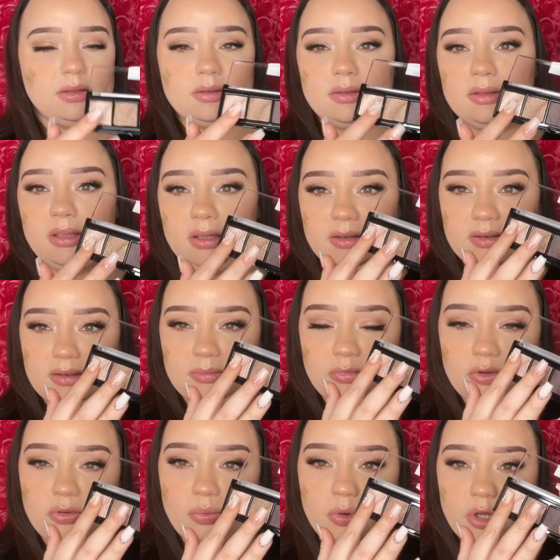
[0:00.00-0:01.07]
Let's get some
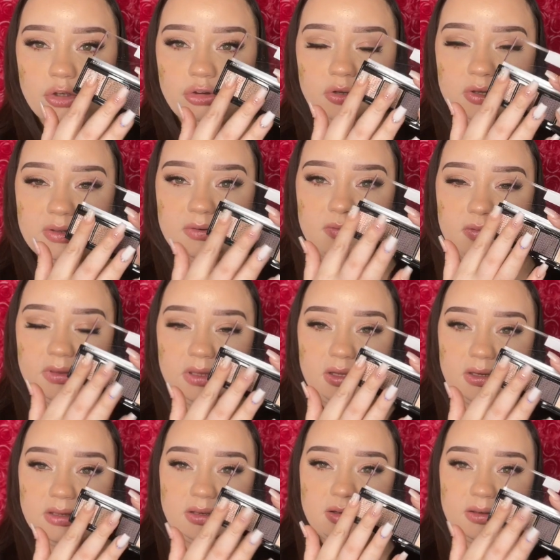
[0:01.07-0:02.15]
swatches of
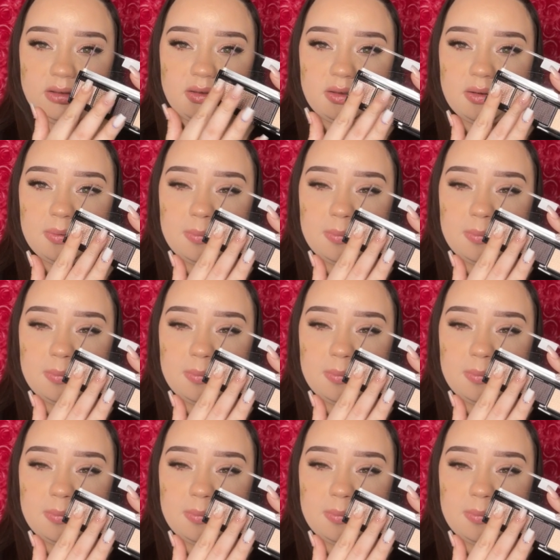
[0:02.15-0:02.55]
these.